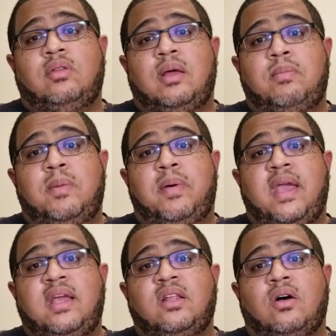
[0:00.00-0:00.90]
than be
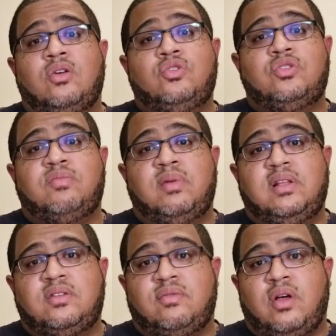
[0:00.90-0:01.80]
paid hundreds of
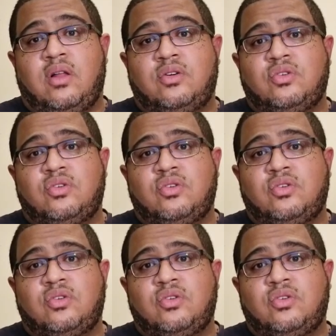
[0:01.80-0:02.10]
millions of dollars,